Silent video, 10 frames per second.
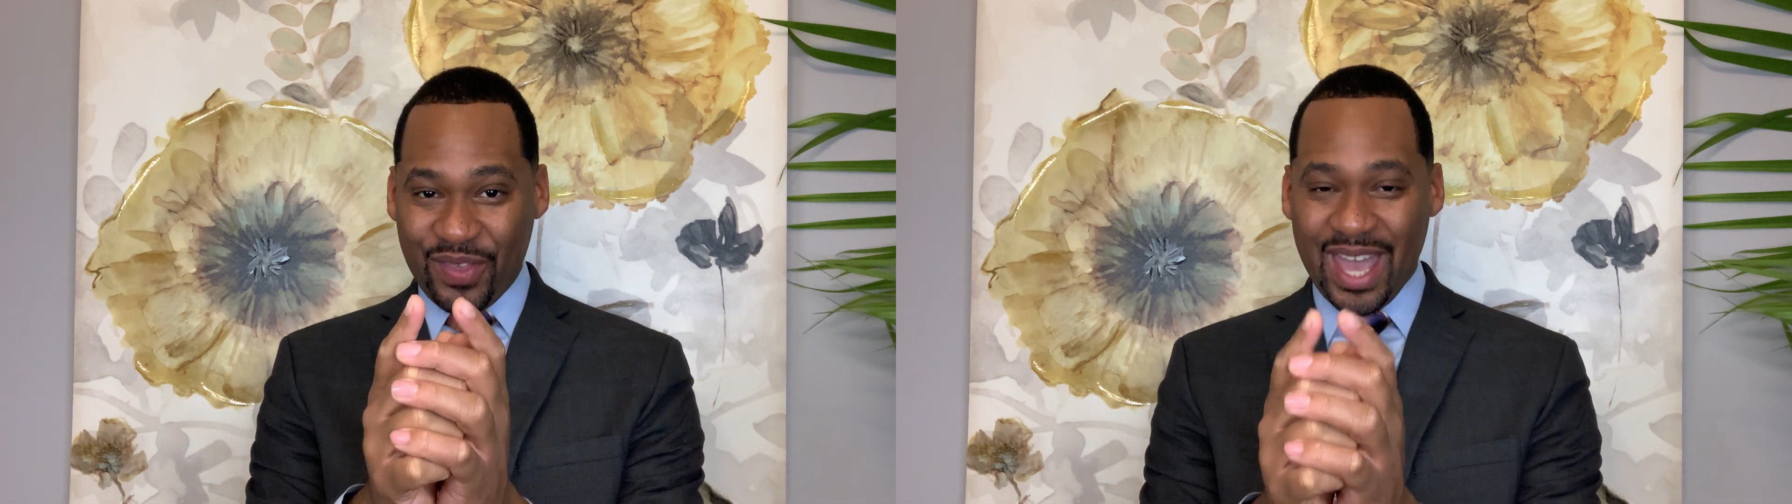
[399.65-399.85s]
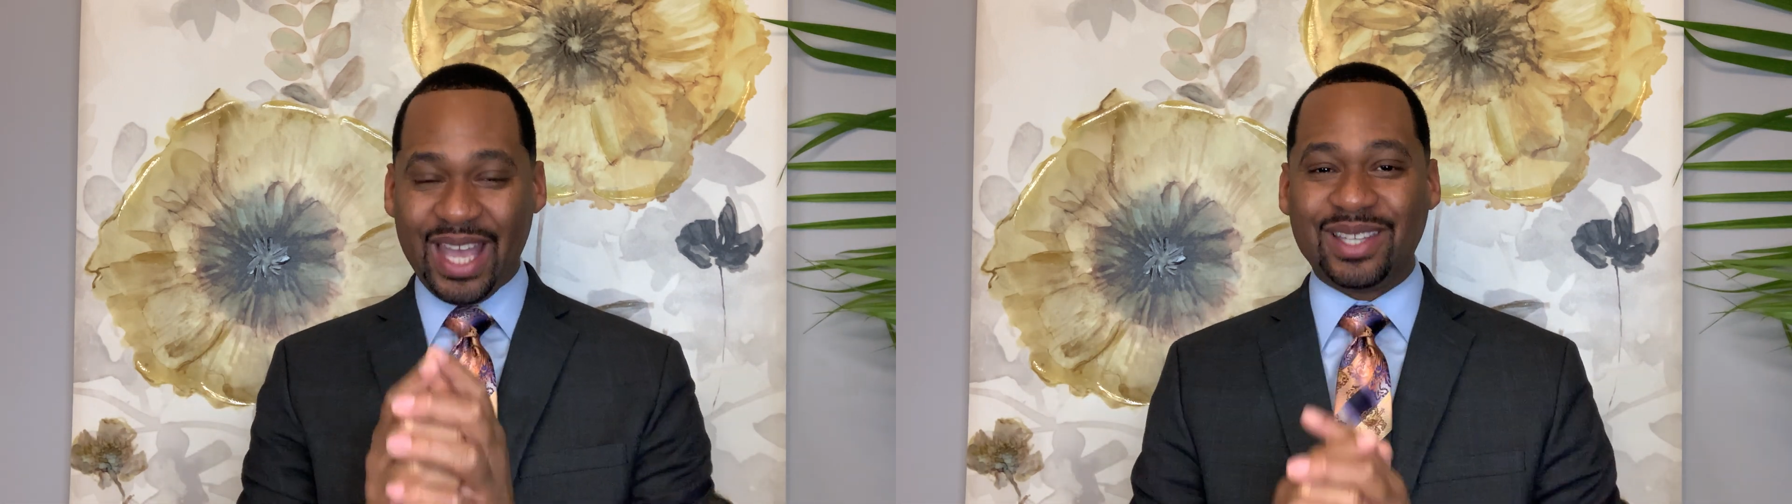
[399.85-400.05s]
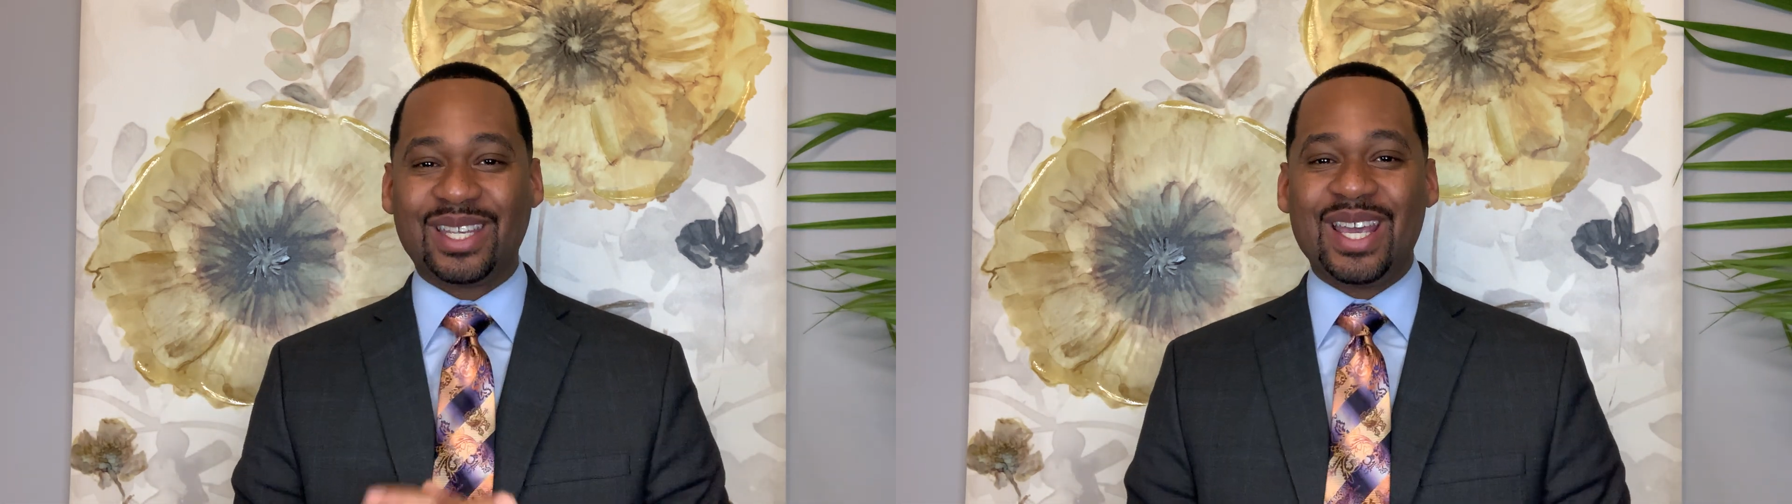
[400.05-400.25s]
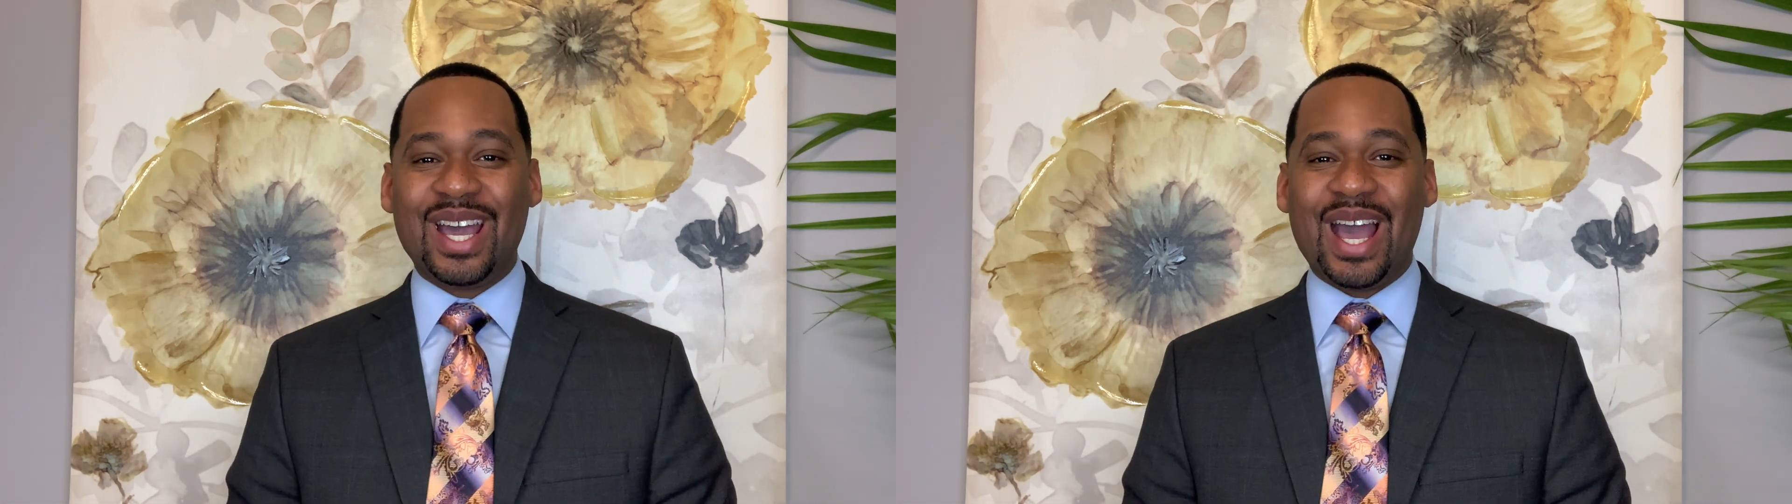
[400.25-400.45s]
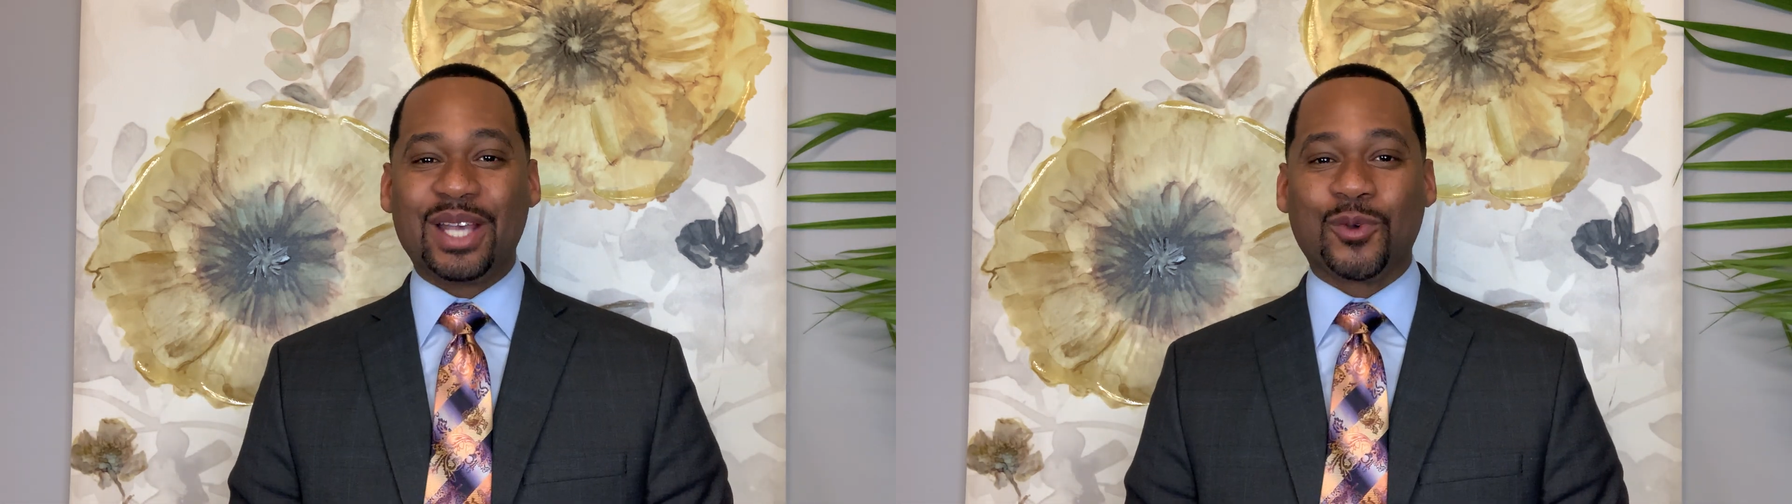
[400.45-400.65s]
things
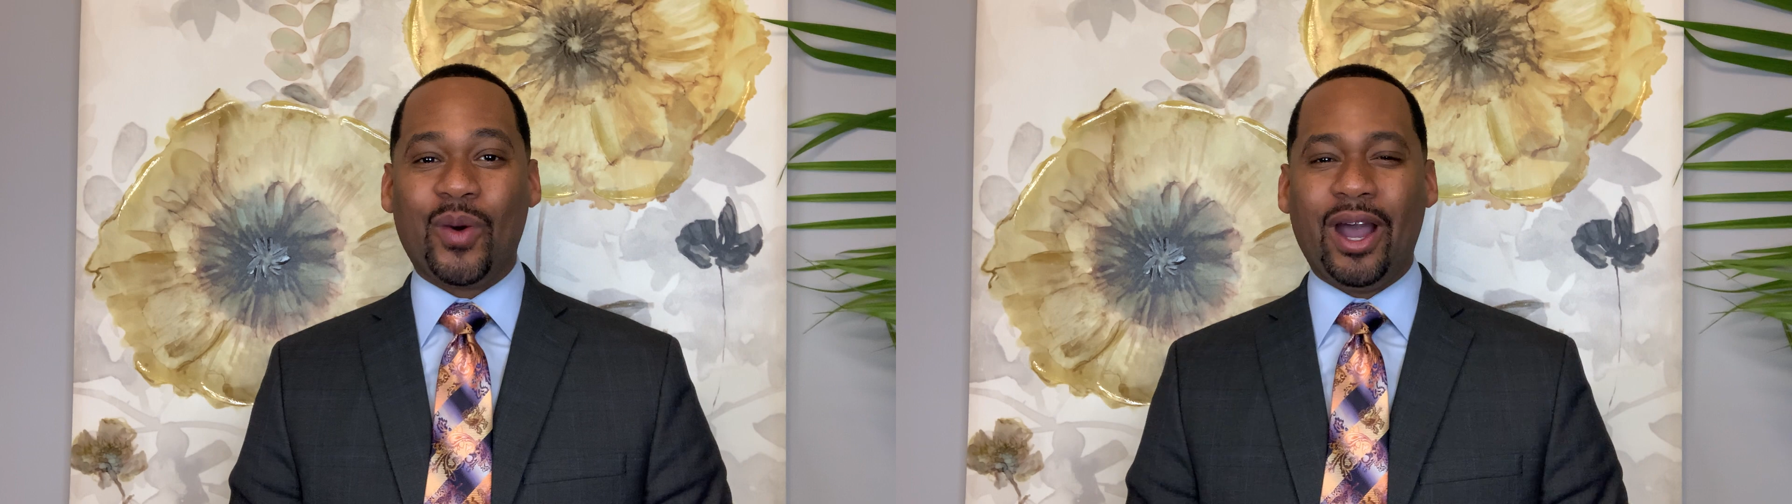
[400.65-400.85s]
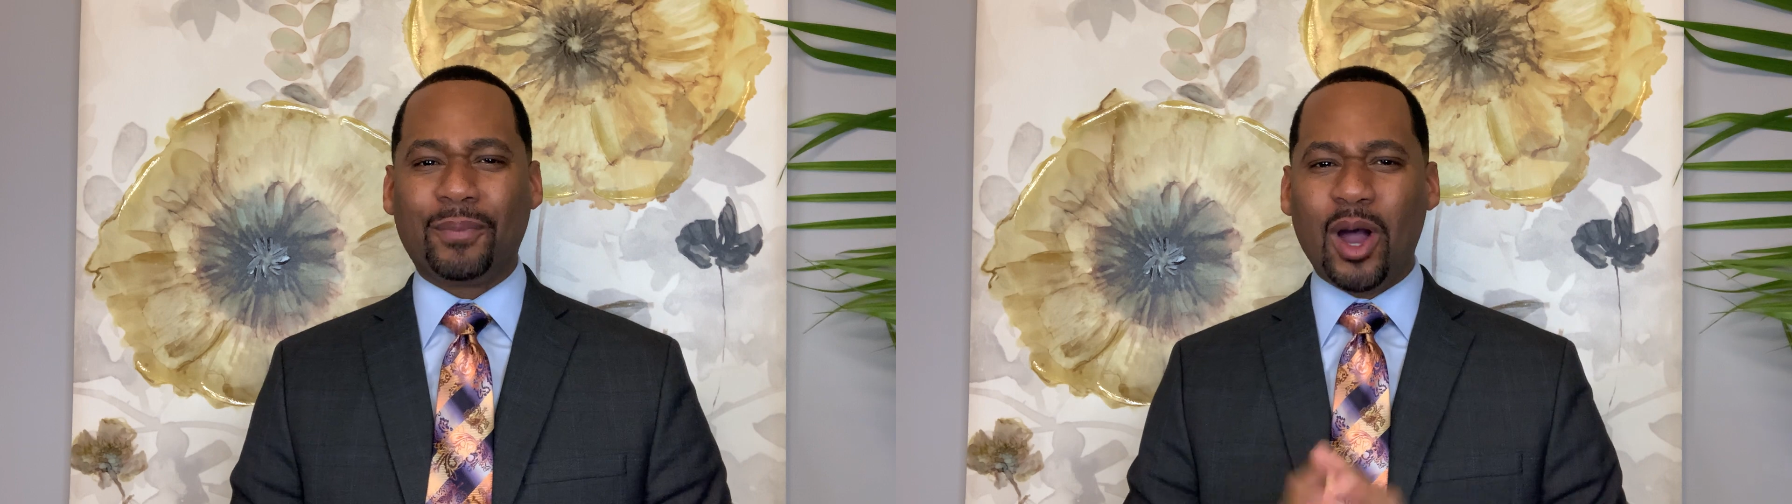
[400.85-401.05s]
as well.